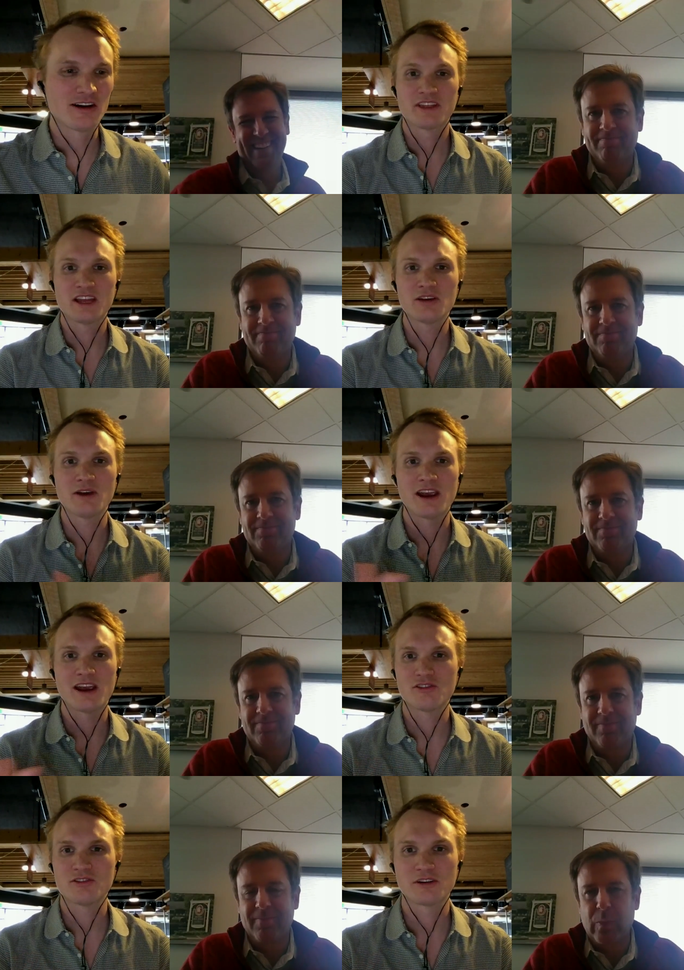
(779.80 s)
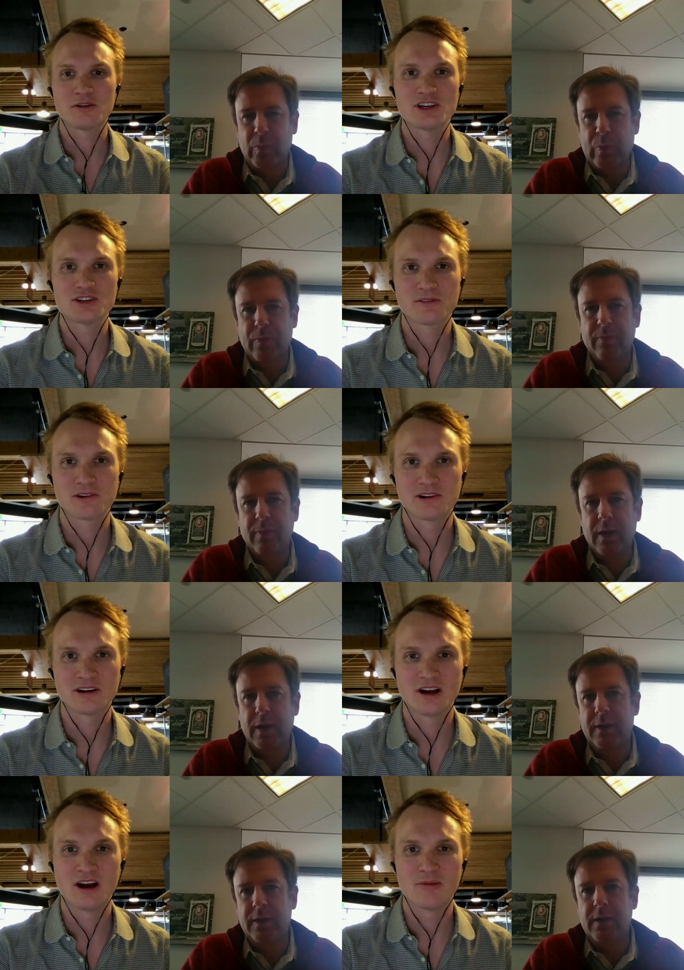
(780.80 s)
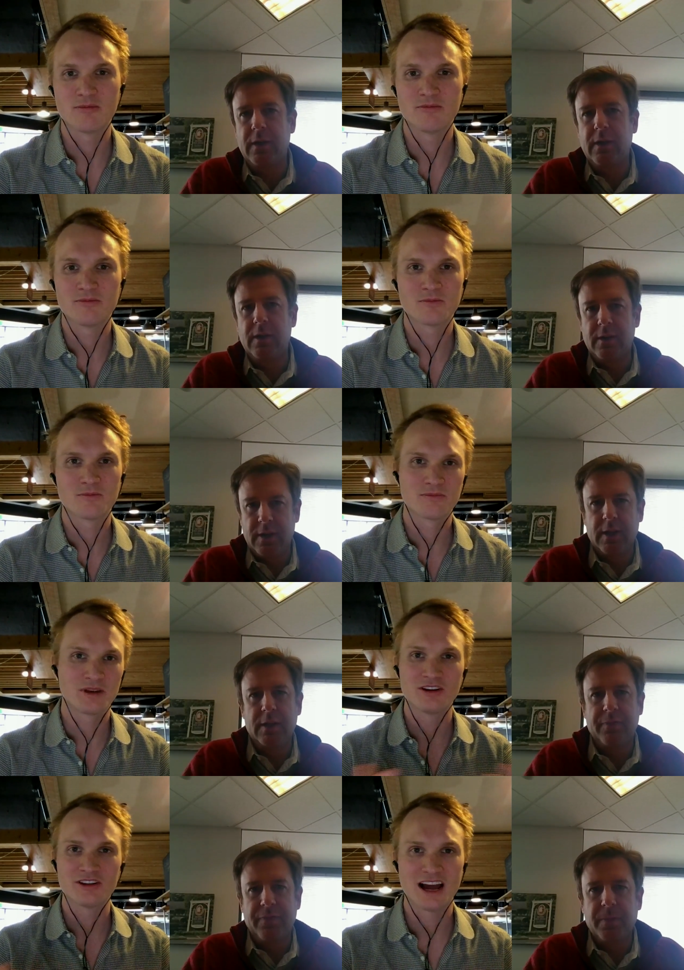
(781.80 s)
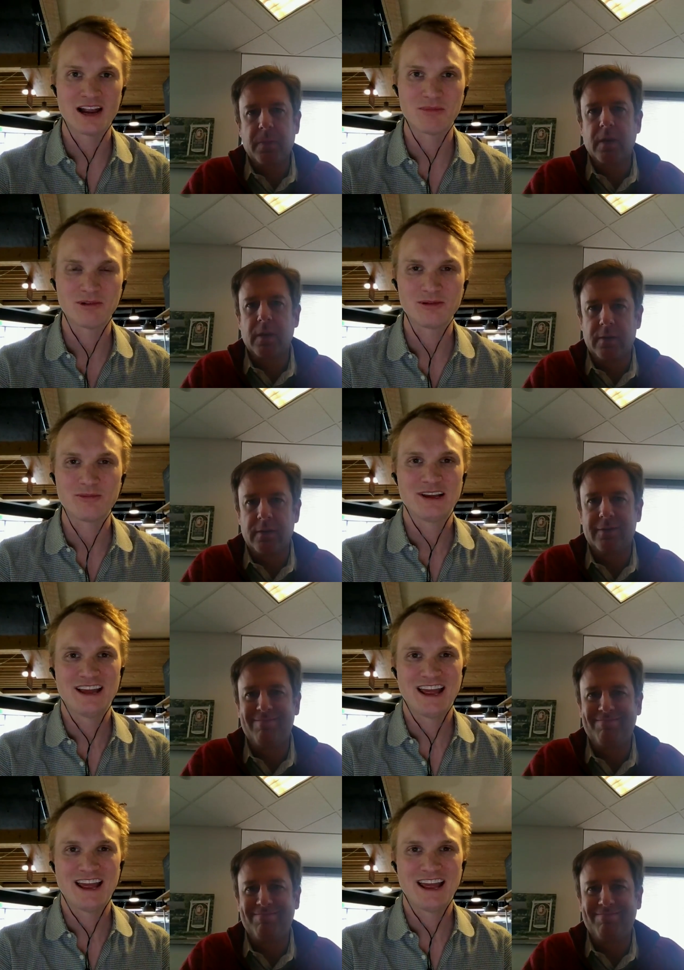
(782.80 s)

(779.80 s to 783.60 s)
Speaker 1: Well, thank you, Andrew, so much for being on the Hyperloop,